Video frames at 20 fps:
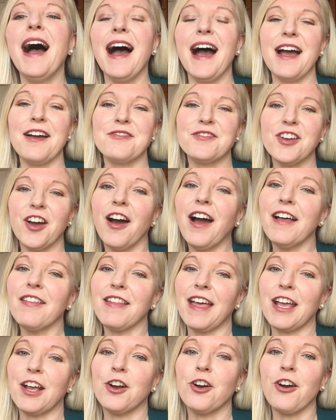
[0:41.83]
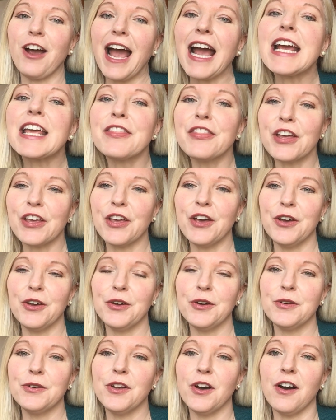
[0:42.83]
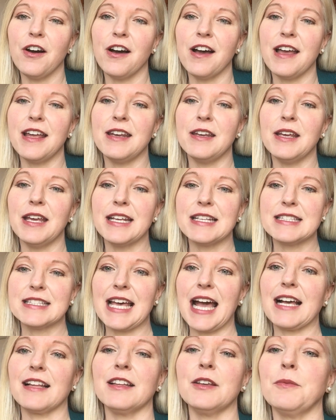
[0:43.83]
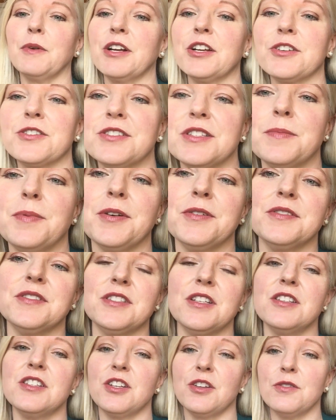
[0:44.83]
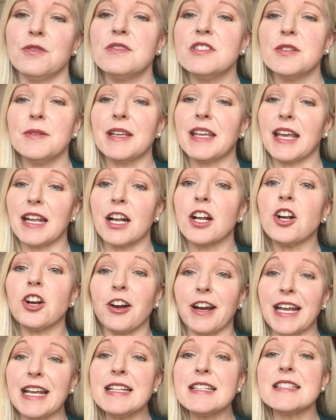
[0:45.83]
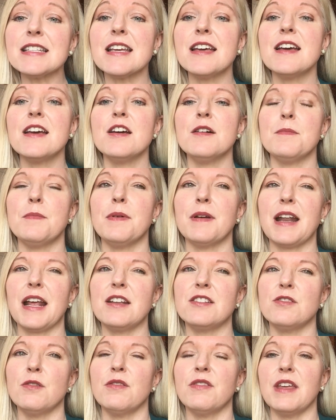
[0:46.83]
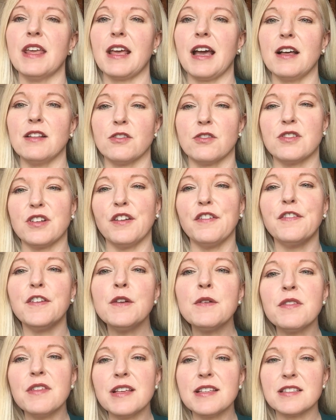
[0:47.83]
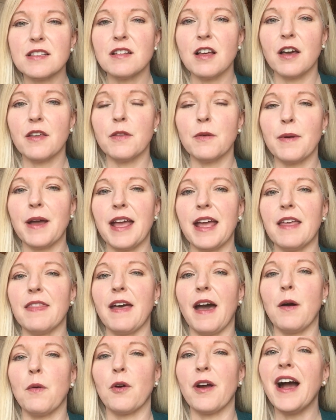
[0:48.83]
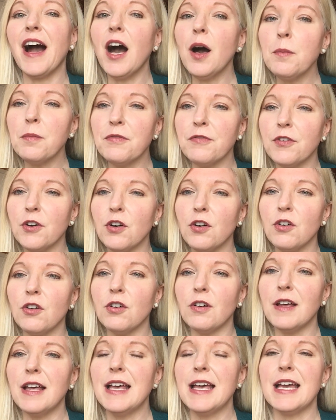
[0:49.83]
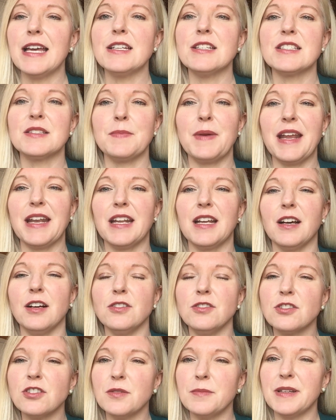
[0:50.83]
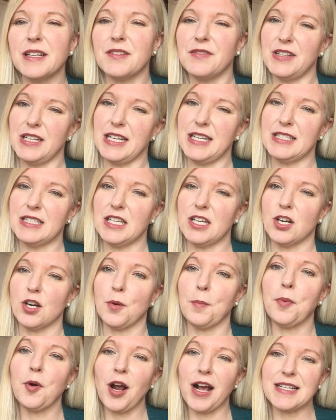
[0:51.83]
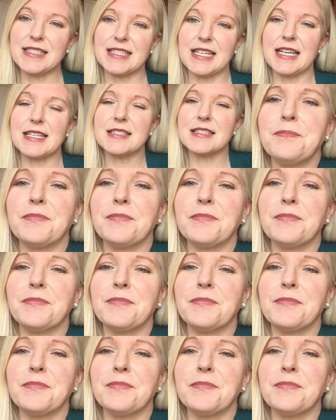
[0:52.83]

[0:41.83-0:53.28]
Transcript: I've not cracked the code on exactly what you're supposed to do to get a grant, but I do think I learned a few things along the way that were helpful and just made it a little bit of an easier process.